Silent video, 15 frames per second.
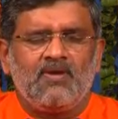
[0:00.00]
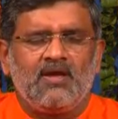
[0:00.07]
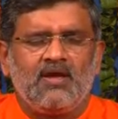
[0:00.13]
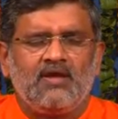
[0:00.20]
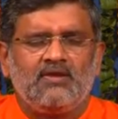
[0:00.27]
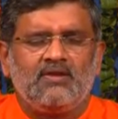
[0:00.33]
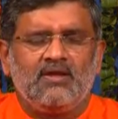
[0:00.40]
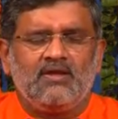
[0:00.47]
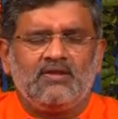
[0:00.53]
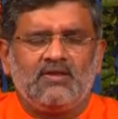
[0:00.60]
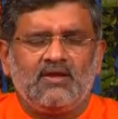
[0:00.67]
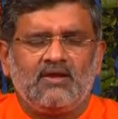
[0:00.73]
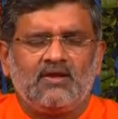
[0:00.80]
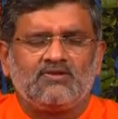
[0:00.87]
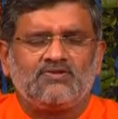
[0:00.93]
And in
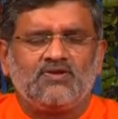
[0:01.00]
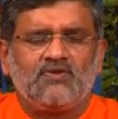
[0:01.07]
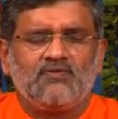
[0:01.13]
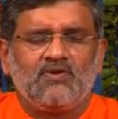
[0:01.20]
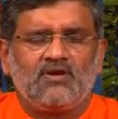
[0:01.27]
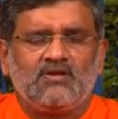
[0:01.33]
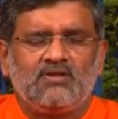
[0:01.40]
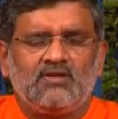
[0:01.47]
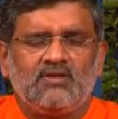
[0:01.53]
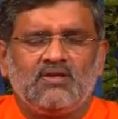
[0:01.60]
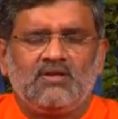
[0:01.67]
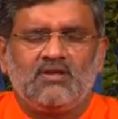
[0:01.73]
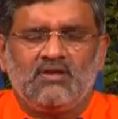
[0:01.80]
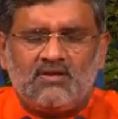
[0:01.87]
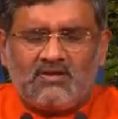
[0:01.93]
that Ashirvad,
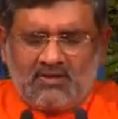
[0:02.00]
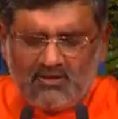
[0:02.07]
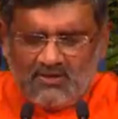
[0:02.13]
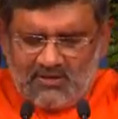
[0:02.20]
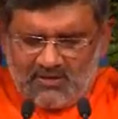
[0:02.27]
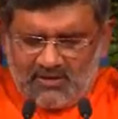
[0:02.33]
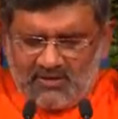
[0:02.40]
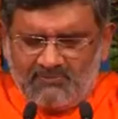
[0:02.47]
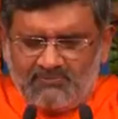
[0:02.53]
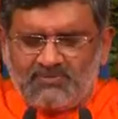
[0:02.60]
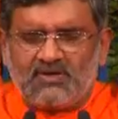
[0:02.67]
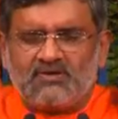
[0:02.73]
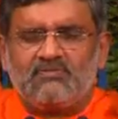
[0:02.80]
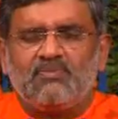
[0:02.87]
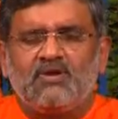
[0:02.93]
he just